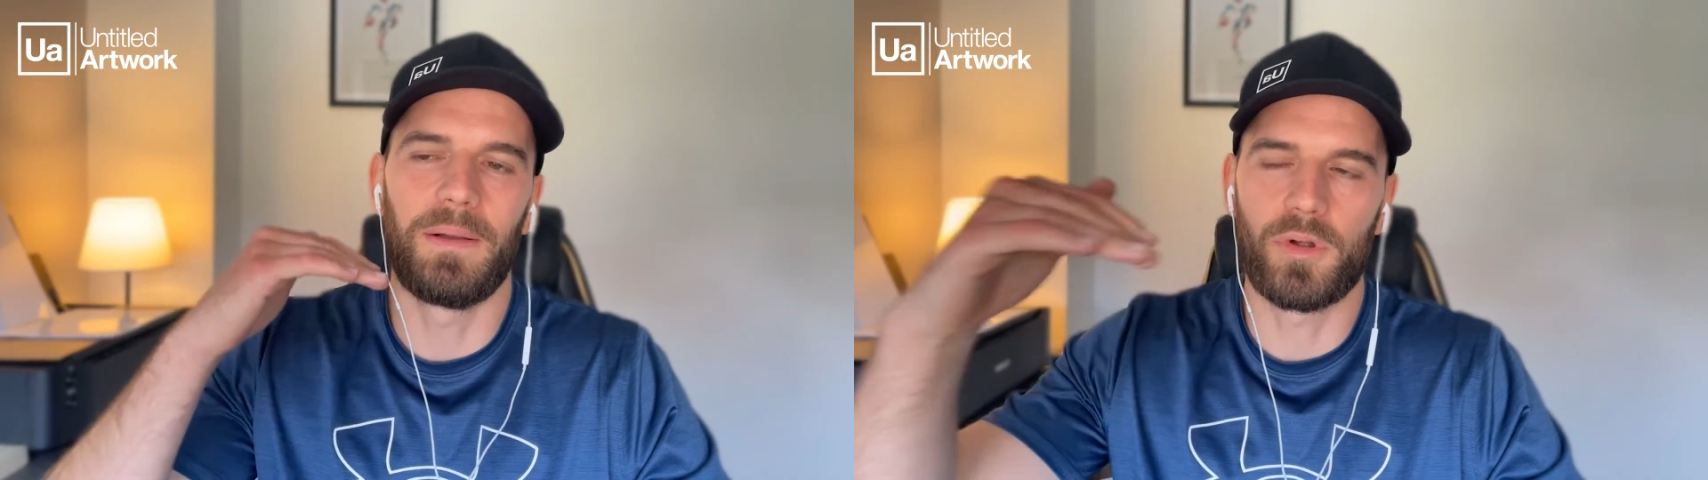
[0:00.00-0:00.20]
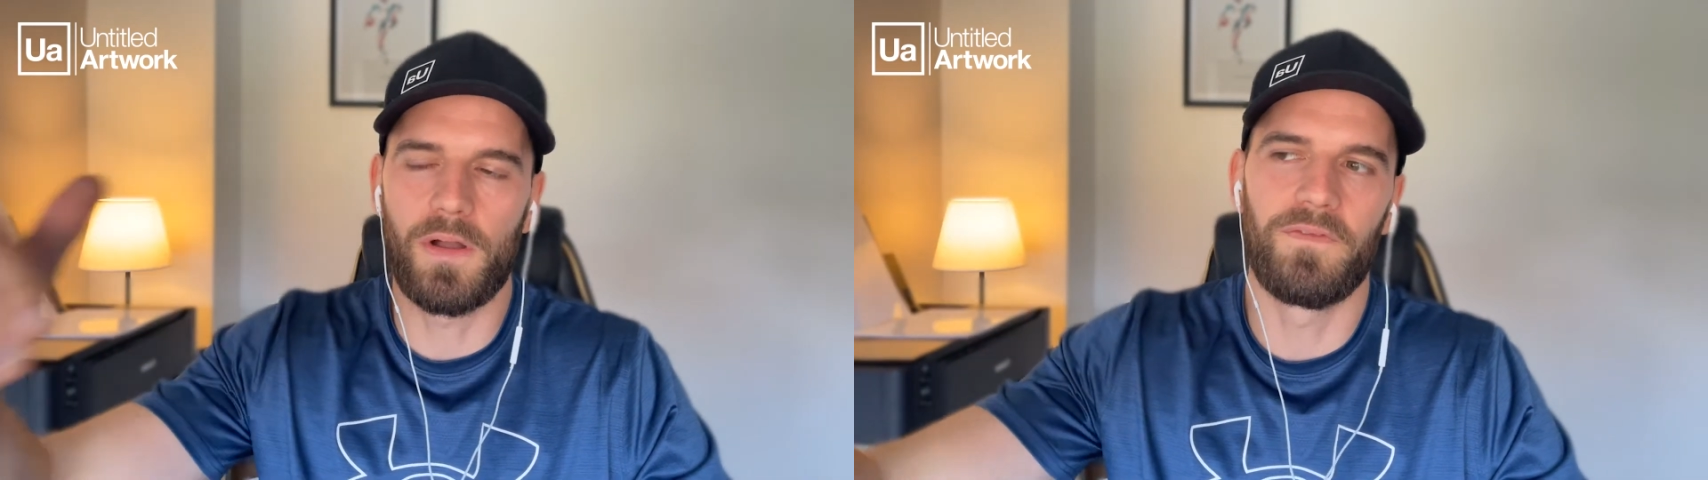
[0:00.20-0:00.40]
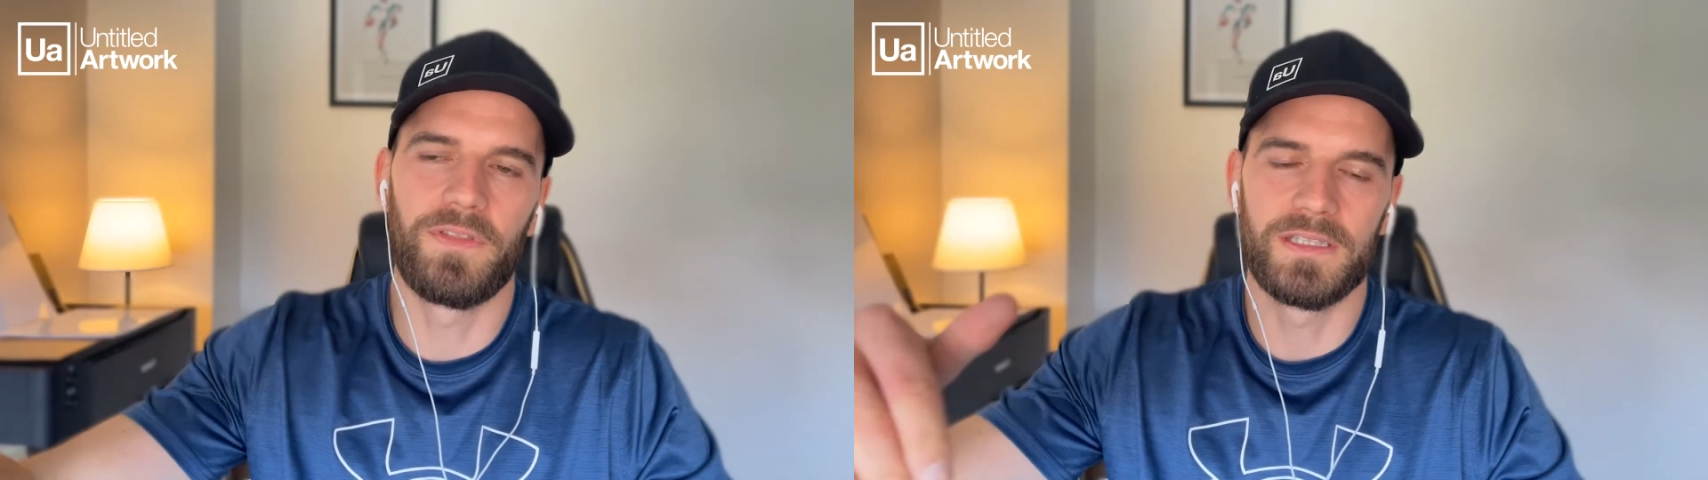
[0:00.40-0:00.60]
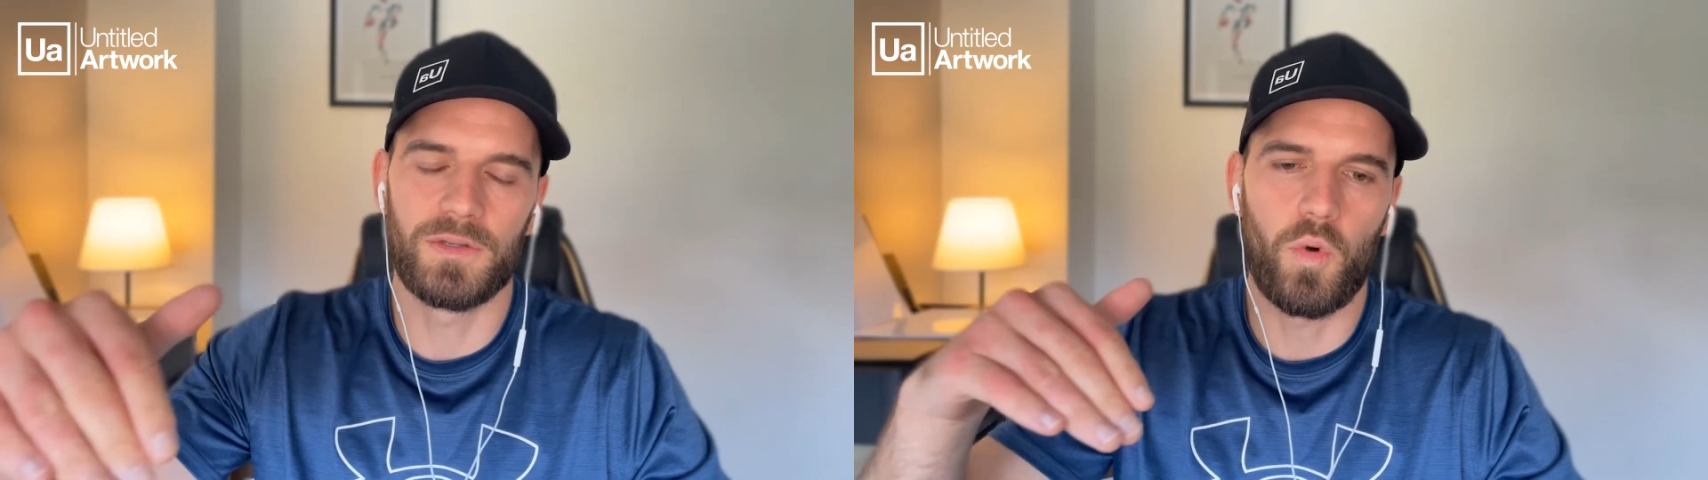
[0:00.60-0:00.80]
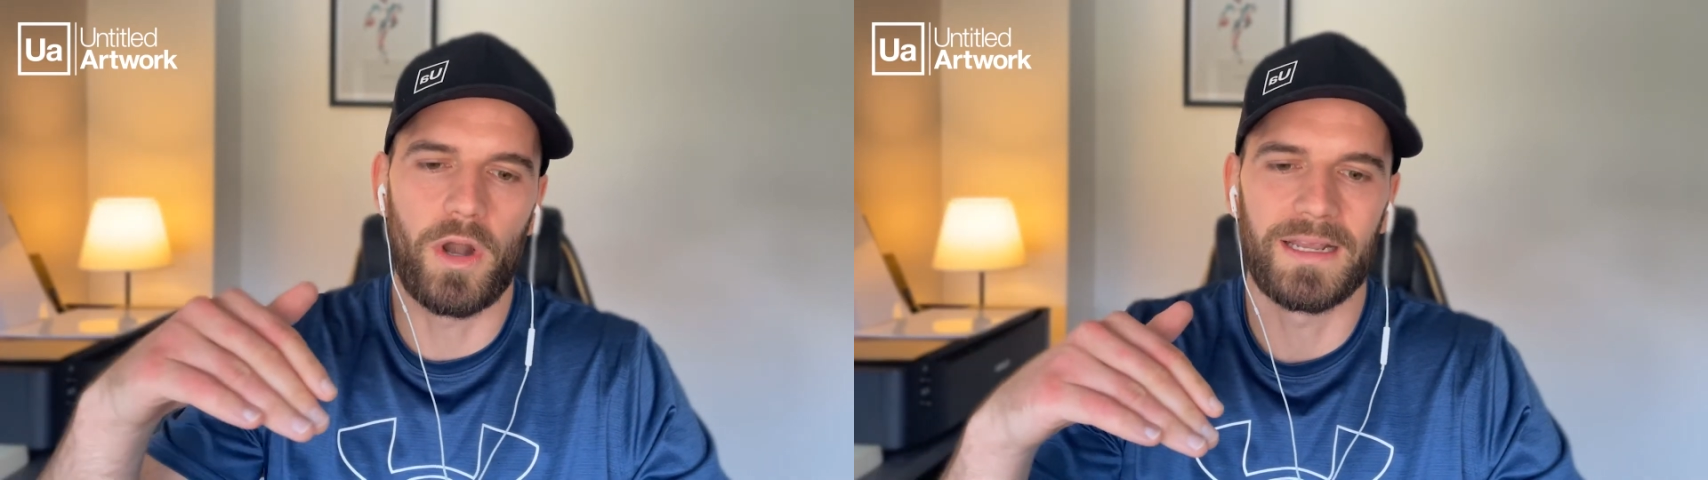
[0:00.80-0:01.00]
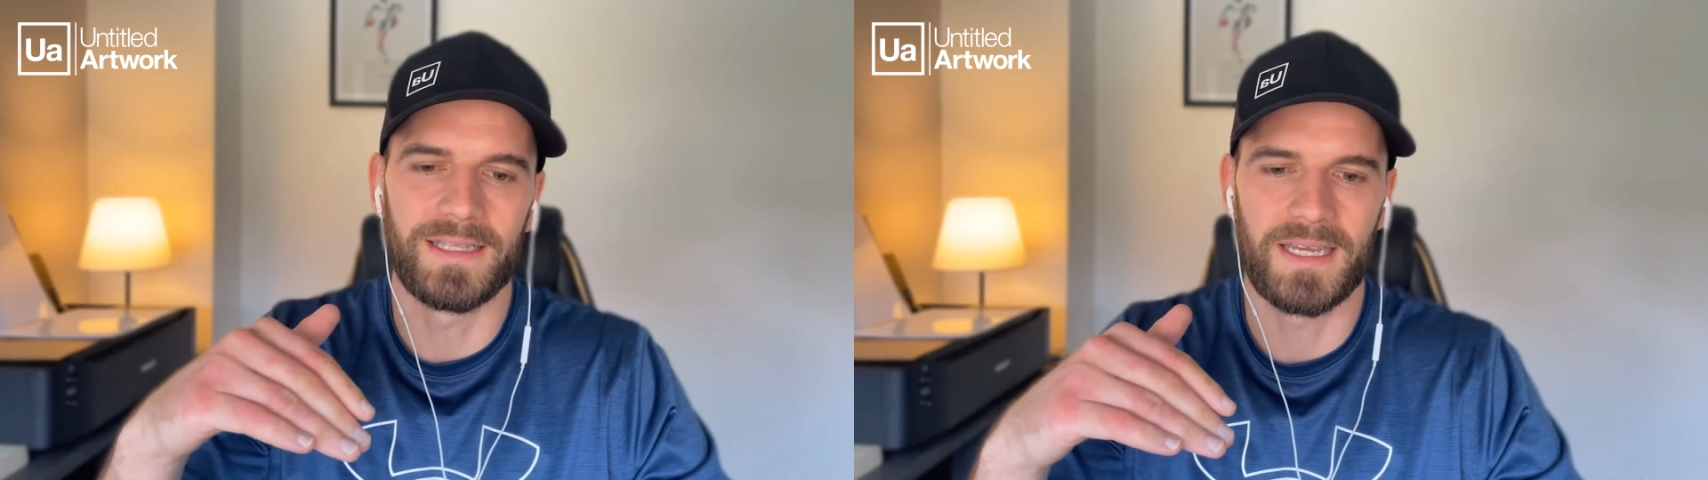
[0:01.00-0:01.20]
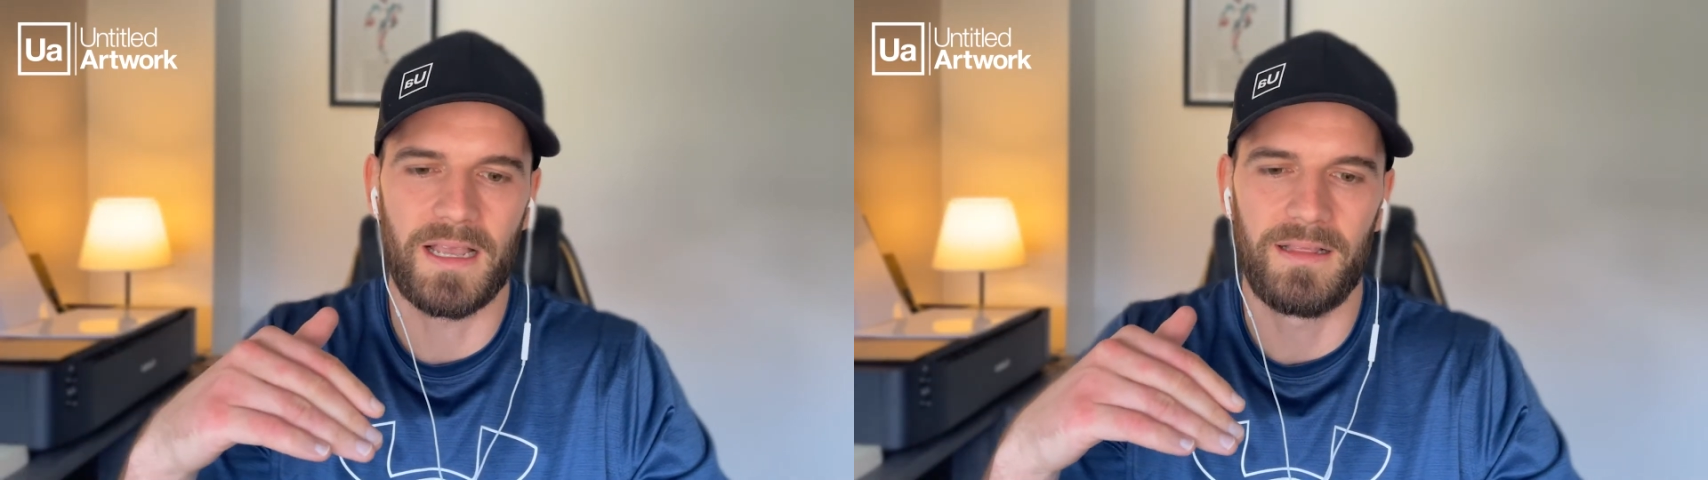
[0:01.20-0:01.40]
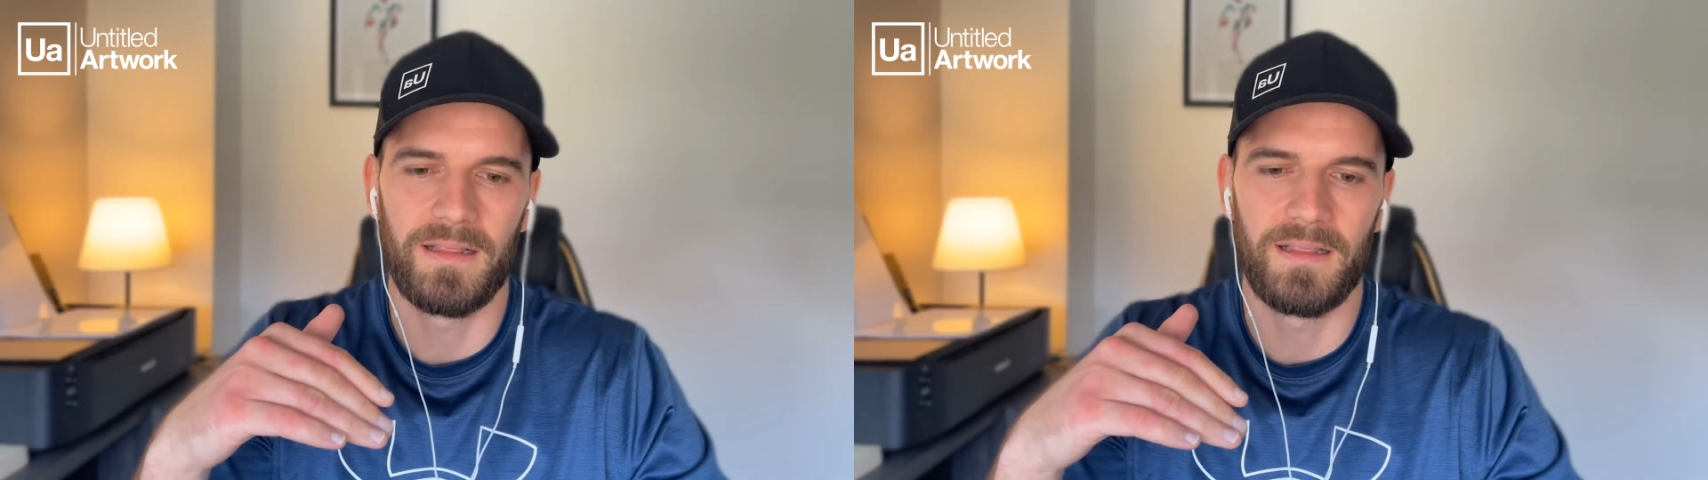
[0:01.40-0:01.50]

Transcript: confident in what I can sell.